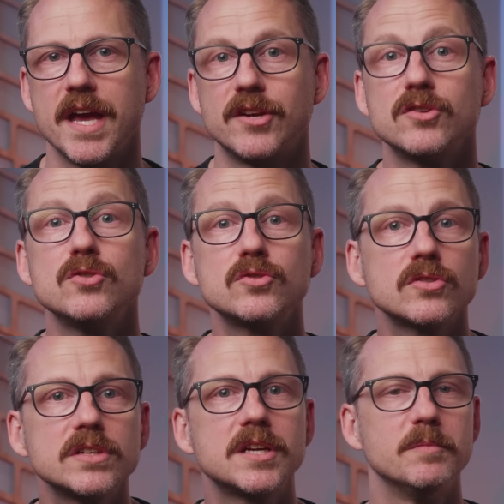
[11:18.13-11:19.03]
and are
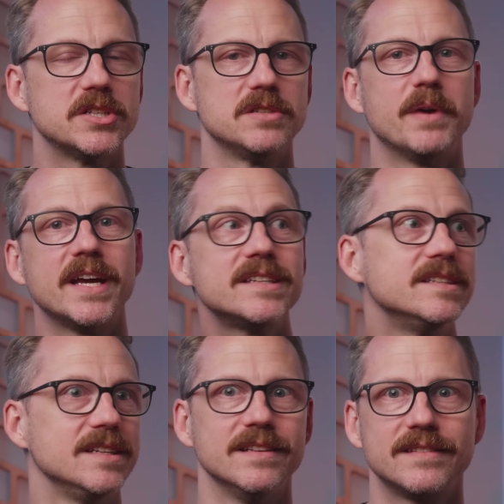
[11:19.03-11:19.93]
usually commissioned by
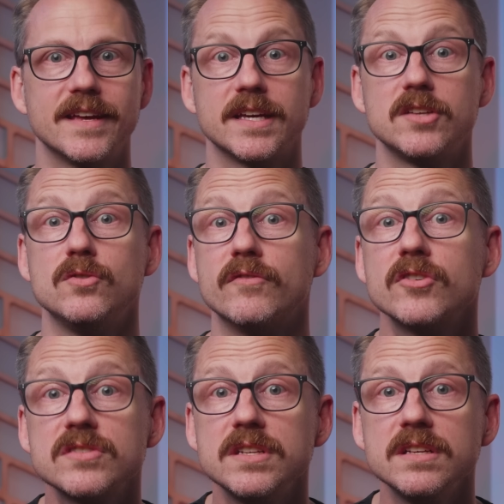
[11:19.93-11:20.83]
entities like
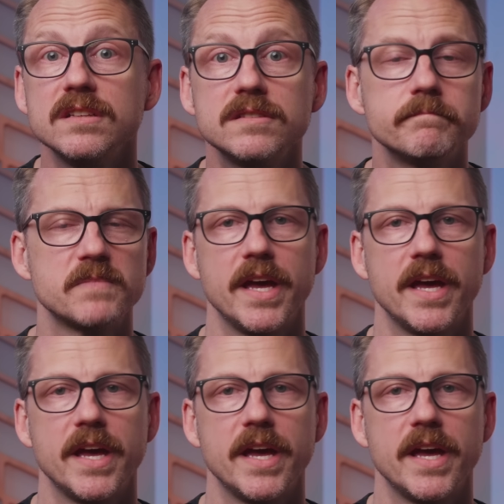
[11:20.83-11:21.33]
universities,